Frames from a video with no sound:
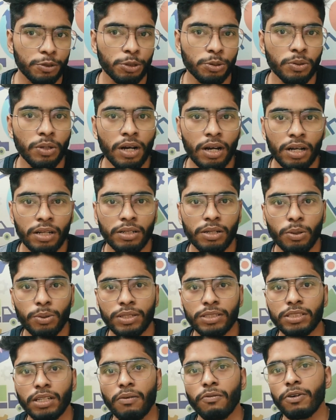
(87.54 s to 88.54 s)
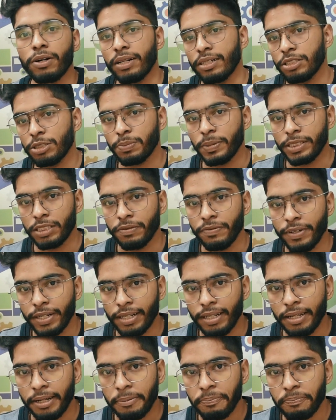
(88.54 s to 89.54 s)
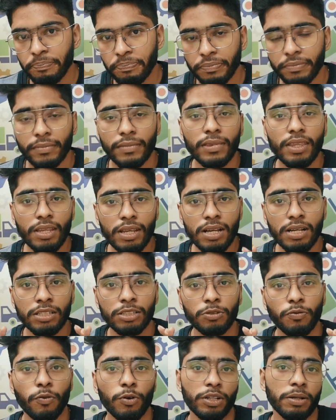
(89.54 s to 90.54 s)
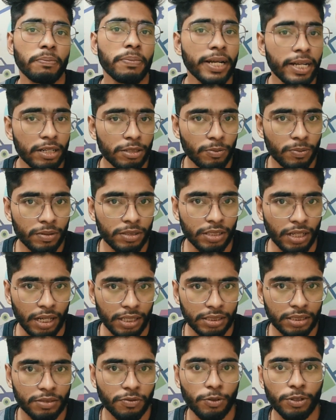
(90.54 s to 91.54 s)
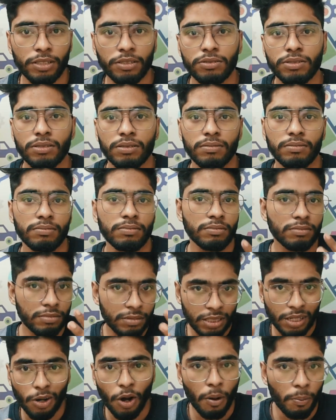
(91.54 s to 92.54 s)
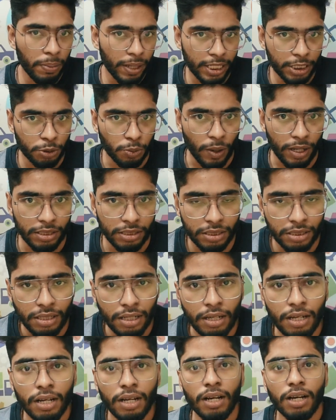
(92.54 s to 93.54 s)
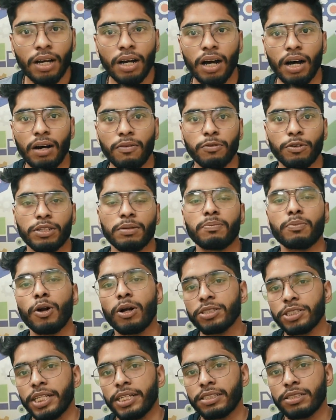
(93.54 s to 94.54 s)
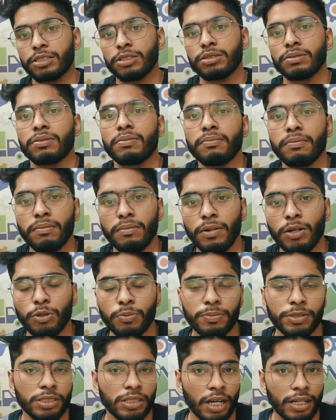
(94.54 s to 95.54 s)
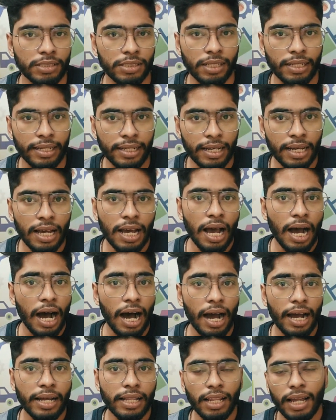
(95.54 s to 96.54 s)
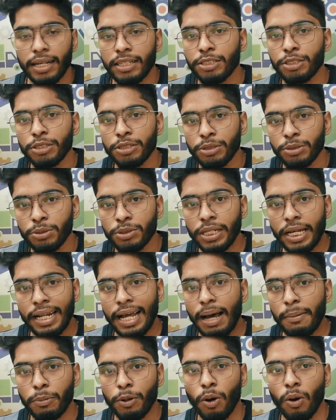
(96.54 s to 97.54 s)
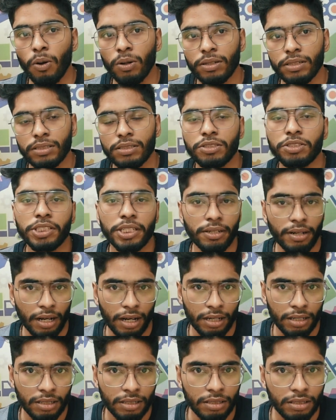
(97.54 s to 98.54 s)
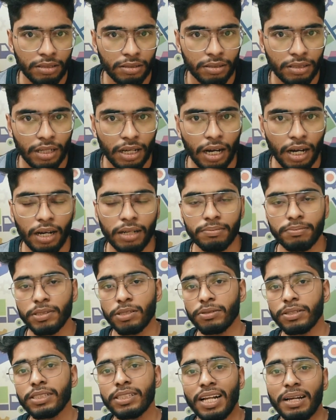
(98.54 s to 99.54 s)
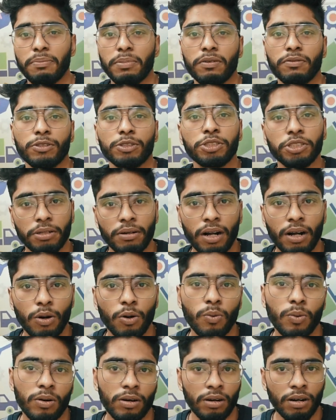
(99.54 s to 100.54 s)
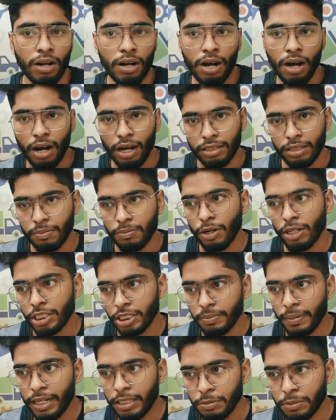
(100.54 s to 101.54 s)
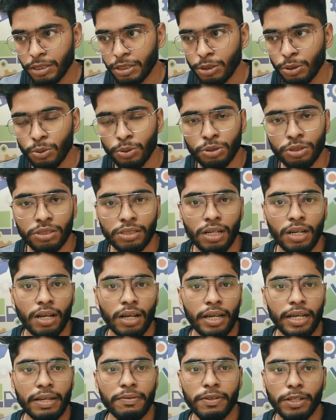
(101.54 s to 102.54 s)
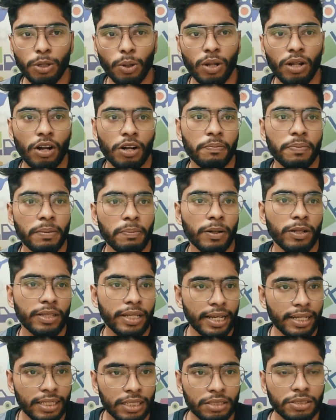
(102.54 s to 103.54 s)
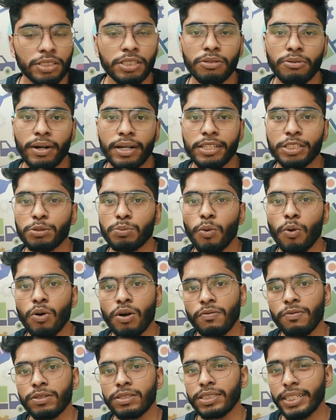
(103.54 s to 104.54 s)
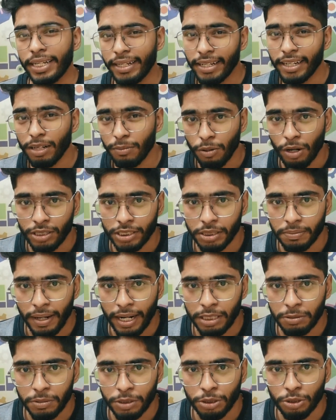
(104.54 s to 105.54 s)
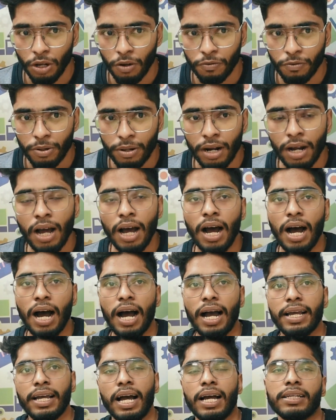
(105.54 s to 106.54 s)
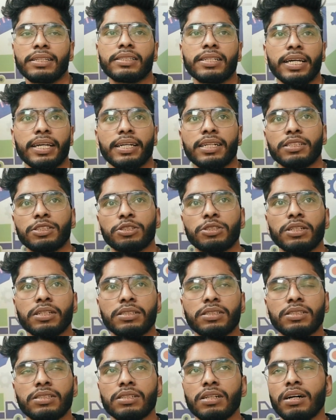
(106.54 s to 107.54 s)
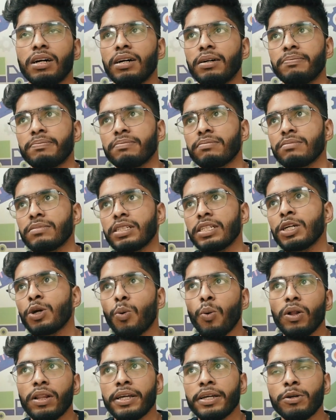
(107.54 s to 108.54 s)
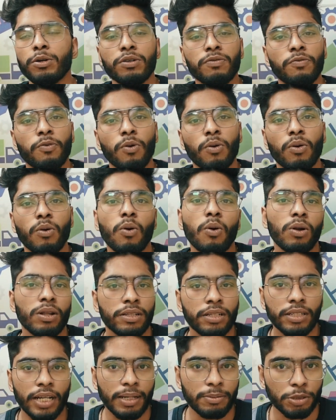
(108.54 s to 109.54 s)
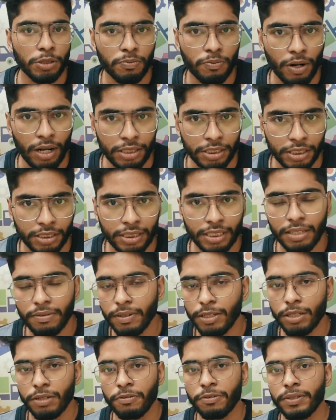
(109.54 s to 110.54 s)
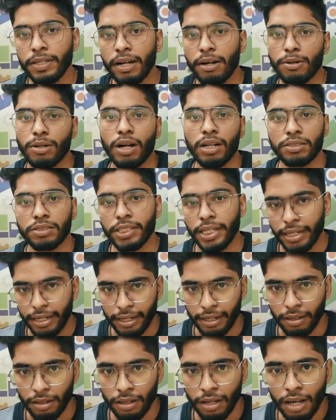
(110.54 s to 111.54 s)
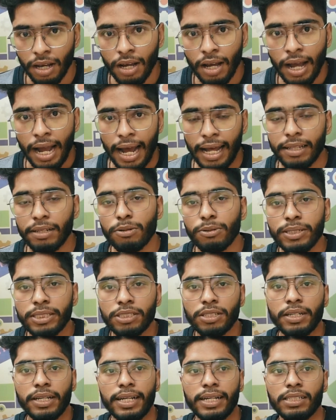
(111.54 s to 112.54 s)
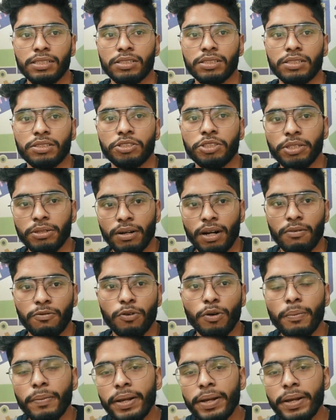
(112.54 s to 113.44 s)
to note it somewhere else specifically. For the bigger tasks, for the complex ones, for the projects more precisely, I like to use an app called Jira. The reason I prefer Jira over other project management tools, even though a lot of people think that Jira is more of a technical project management software, I think it's equally good for all the types of projects, even if they are not technical. And the reason is Jira for